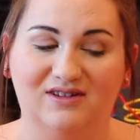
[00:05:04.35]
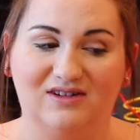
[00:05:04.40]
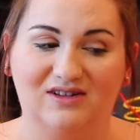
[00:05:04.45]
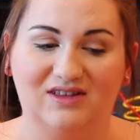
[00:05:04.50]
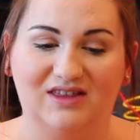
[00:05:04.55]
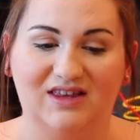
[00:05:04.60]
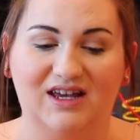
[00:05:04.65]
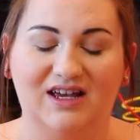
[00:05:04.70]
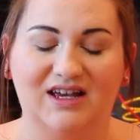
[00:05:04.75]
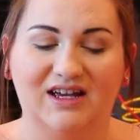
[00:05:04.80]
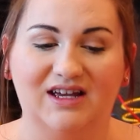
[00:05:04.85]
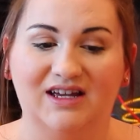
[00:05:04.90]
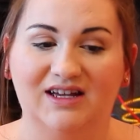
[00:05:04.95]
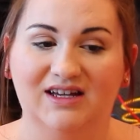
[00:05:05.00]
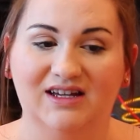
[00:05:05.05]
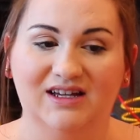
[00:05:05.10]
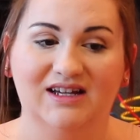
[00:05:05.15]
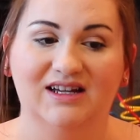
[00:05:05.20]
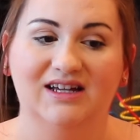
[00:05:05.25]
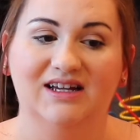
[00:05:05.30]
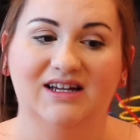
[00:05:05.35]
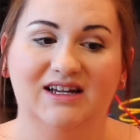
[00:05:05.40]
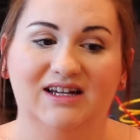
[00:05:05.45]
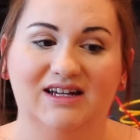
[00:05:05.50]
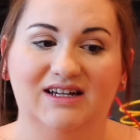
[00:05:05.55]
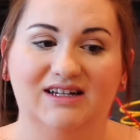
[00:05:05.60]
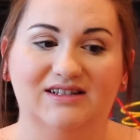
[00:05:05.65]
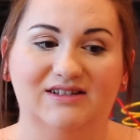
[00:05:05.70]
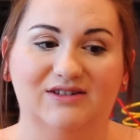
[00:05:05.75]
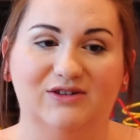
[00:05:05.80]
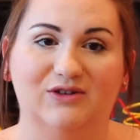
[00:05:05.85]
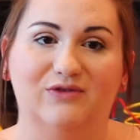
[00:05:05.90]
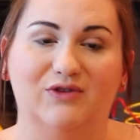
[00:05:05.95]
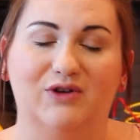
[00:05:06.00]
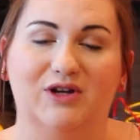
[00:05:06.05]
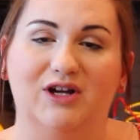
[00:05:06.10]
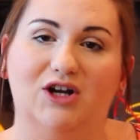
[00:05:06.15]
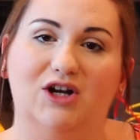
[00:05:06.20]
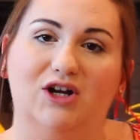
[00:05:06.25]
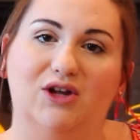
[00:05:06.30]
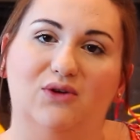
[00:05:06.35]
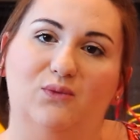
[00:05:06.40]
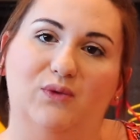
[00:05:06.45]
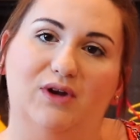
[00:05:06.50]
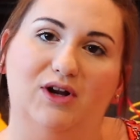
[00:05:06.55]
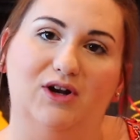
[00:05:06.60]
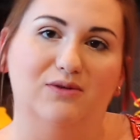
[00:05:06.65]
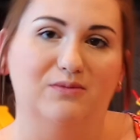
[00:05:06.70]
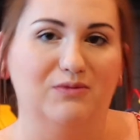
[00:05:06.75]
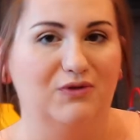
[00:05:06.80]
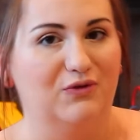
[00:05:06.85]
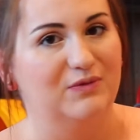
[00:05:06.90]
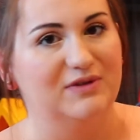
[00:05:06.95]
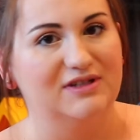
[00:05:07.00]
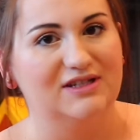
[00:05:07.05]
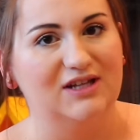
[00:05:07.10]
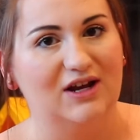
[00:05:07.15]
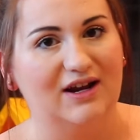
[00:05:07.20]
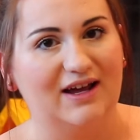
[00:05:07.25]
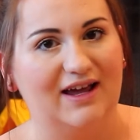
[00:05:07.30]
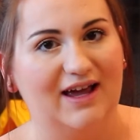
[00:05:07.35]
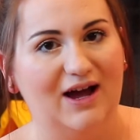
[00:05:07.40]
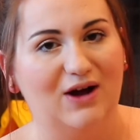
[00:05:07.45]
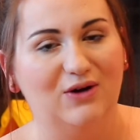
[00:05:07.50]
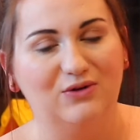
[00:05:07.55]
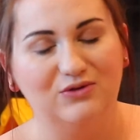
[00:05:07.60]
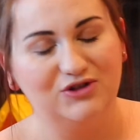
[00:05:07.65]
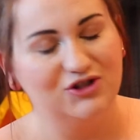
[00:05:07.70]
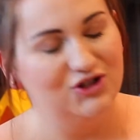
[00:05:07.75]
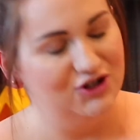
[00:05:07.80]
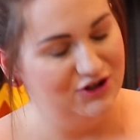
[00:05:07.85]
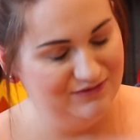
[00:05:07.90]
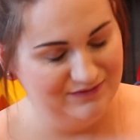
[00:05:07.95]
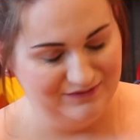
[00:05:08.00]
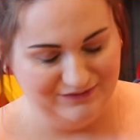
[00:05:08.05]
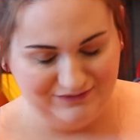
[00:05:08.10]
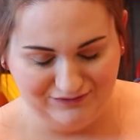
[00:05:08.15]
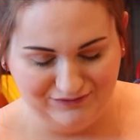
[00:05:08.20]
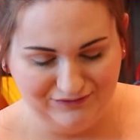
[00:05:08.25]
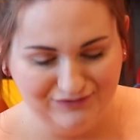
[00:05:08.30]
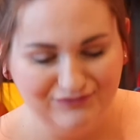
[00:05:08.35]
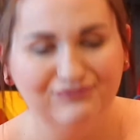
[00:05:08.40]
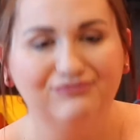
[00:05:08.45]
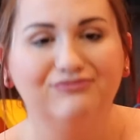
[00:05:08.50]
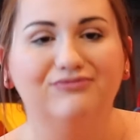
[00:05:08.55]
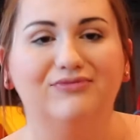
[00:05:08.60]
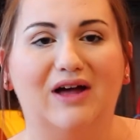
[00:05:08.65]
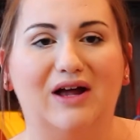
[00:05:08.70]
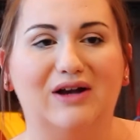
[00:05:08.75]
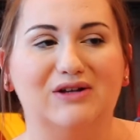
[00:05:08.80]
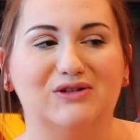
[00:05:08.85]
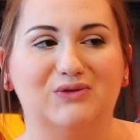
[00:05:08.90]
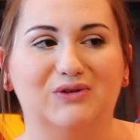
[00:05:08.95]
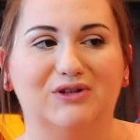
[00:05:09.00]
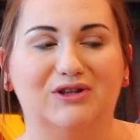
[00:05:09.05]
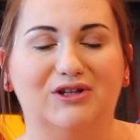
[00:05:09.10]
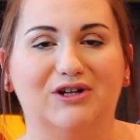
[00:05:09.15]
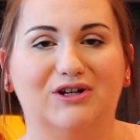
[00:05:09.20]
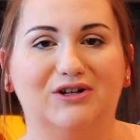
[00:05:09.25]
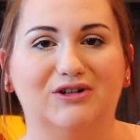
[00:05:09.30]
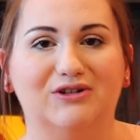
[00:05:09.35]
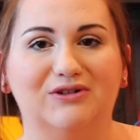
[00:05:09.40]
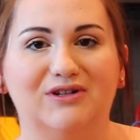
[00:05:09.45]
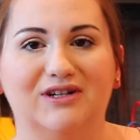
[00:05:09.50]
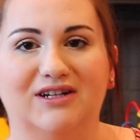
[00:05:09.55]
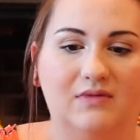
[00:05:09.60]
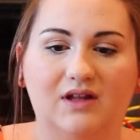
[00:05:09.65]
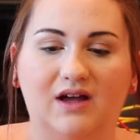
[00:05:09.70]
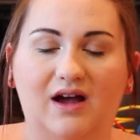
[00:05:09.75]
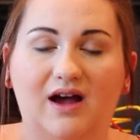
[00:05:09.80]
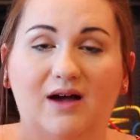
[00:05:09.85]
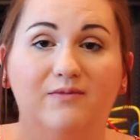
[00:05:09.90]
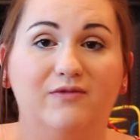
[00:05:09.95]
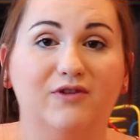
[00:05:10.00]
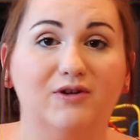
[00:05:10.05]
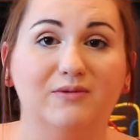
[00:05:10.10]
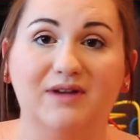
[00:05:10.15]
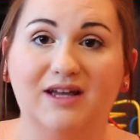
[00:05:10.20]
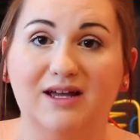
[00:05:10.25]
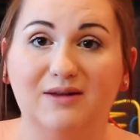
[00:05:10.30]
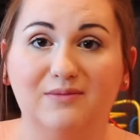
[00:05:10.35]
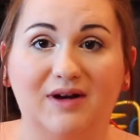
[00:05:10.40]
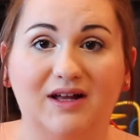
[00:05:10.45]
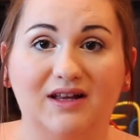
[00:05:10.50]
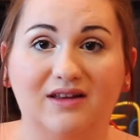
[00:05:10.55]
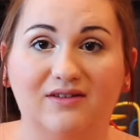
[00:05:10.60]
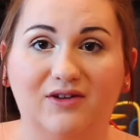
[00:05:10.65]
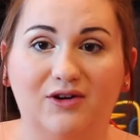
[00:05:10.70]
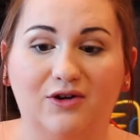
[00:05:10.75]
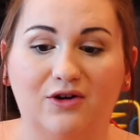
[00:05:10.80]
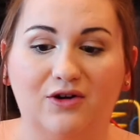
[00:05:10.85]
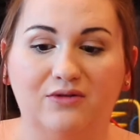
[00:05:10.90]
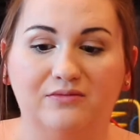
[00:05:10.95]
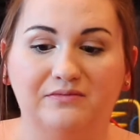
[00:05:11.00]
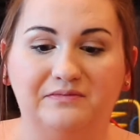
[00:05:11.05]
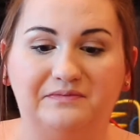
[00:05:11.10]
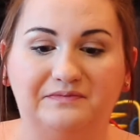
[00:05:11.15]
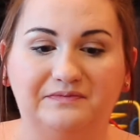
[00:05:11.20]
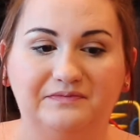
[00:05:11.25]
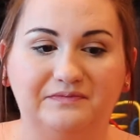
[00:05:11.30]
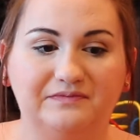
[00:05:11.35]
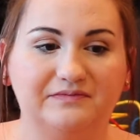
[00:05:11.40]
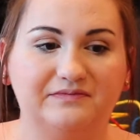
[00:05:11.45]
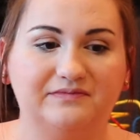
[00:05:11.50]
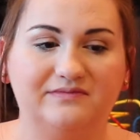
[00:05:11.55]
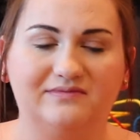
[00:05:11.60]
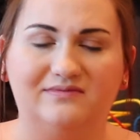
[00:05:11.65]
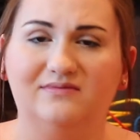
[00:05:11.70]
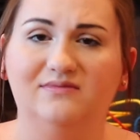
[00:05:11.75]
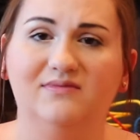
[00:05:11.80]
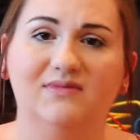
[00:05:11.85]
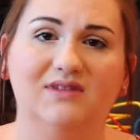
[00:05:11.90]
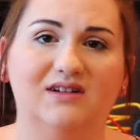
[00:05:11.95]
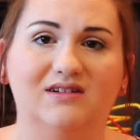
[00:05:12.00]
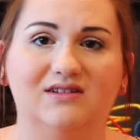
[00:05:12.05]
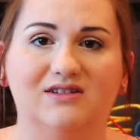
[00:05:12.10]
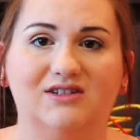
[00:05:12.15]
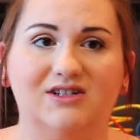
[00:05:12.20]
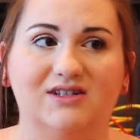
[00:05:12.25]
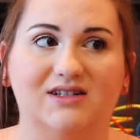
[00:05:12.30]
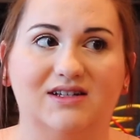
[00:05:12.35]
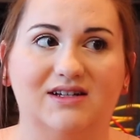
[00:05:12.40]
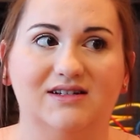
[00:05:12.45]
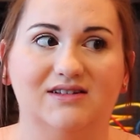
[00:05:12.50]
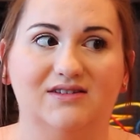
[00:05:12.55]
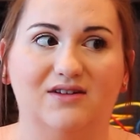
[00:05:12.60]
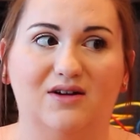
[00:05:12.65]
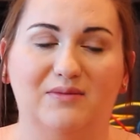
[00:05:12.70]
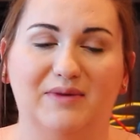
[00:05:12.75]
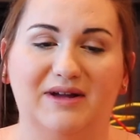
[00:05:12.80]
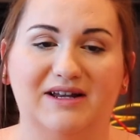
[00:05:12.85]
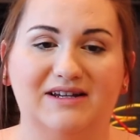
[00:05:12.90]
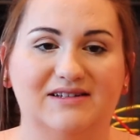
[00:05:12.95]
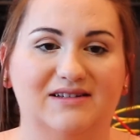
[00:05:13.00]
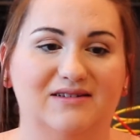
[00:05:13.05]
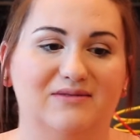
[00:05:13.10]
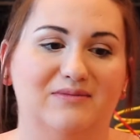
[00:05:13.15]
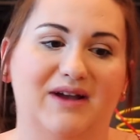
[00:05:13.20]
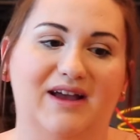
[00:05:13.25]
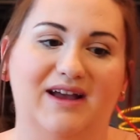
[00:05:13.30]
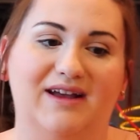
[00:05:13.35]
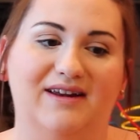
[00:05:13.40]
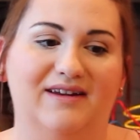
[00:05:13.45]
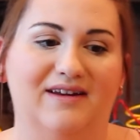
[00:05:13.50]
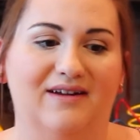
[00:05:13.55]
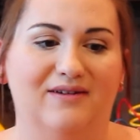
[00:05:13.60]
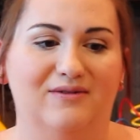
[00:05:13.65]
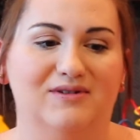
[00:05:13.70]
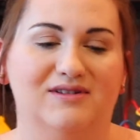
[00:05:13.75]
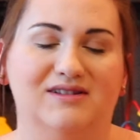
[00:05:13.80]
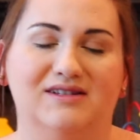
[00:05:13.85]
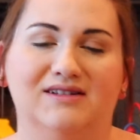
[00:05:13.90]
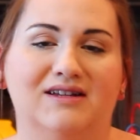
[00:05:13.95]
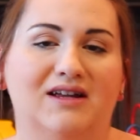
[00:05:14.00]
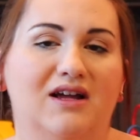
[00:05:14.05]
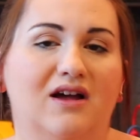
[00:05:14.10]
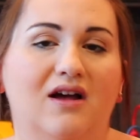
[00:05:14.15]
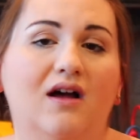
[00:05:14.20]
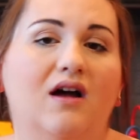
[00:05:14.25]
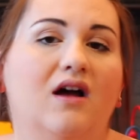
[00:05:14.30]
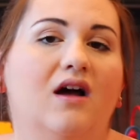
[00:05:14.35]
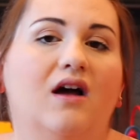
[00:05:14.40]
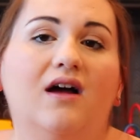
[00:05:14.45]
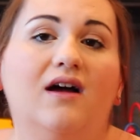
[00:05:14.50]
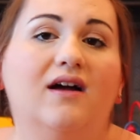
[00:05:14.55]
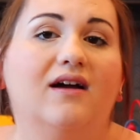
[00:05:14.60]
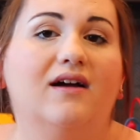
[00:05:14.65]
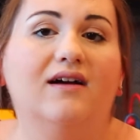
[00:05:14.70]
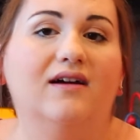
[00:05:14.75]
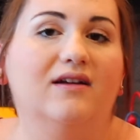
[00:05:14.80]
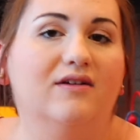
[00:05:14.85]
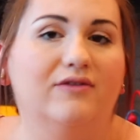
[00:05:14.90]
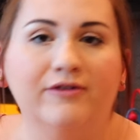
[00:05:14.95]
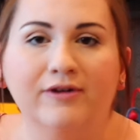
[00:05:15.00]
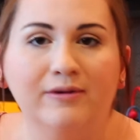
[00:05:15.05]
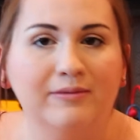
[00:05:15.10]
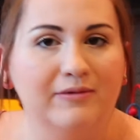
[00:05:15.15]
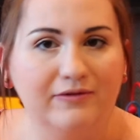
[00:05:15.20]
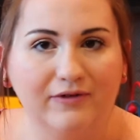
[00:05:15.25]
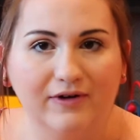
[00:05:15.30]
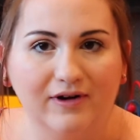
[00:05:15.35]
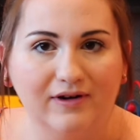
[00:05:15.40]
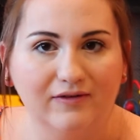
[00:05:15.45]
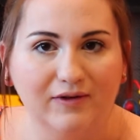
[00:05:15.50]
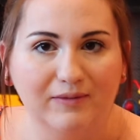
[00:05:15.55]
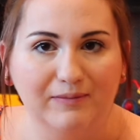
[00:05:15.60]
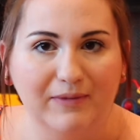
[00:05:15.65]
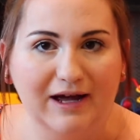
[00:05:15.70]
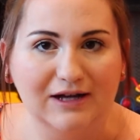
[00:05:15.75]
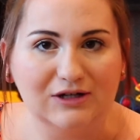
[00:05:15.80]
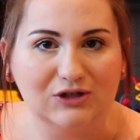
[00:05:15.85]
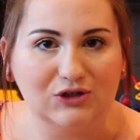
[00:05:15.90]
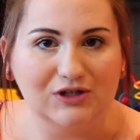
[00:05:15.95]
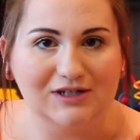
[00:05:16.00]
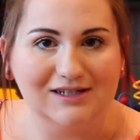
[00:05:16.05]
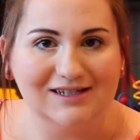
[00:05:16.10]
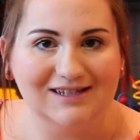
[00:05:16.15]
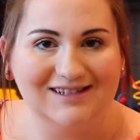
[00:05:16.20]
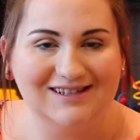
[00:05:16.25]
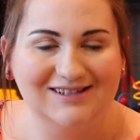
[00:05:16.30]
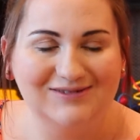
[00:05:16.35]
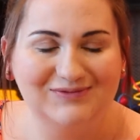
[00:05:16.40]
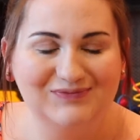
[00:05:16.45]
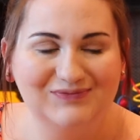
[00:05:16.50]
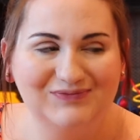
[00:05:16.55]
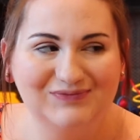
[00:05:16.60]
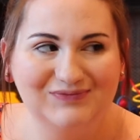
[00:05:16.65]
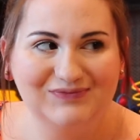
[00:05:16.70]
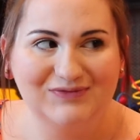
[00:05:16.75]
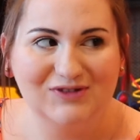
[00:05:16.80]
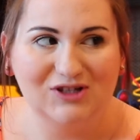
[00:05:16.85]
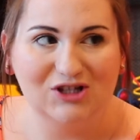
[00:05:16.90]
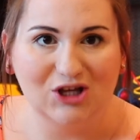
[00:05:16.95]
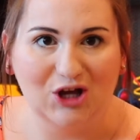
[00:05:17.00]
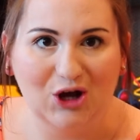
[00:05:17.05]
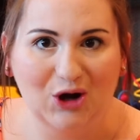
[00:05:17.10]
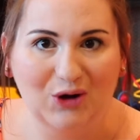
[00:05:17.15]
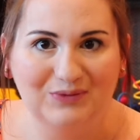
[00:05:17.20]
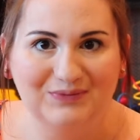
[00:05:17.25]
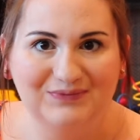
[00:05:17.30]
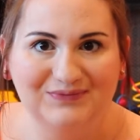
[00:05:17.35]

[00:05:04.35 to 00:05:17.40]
their thing. And so if you hear any weird movements on a couch, that is what they're doing. I'm filming in my living room just because our bed isn't made and I wasn't gonna film in front of a mattress. So,